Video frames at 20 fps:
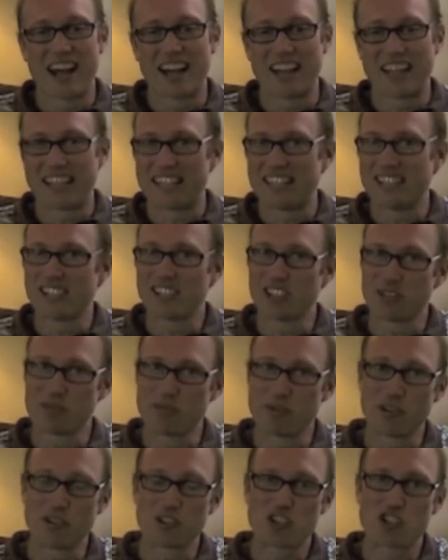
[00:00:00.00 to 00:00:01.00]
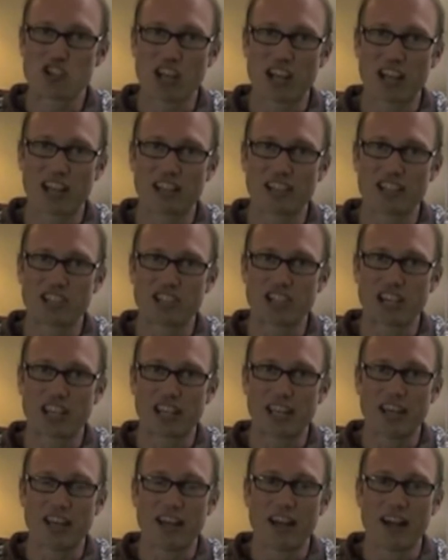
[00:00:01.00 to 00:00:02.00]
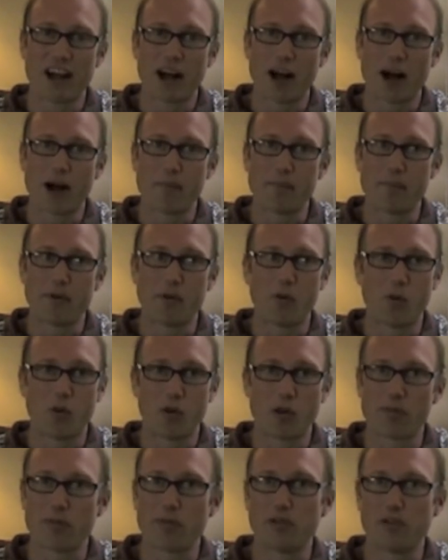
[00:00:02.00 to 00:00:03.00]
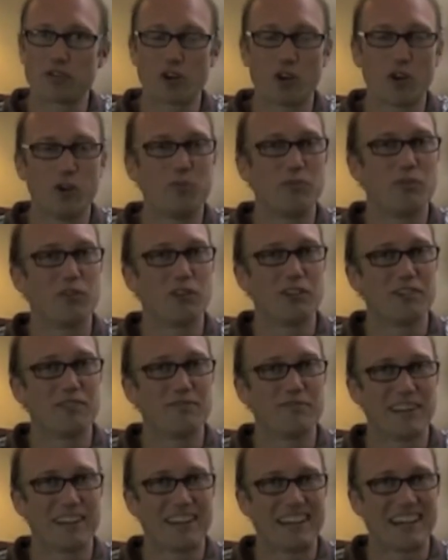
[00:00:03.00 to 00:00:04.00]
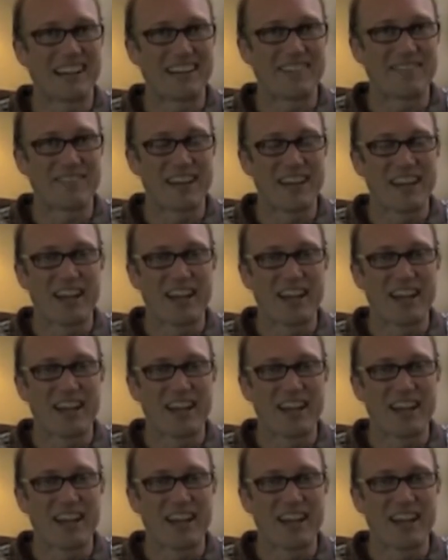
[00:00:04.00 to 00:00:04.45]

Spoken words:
easily most challenging, but one of the most hopeful of my life.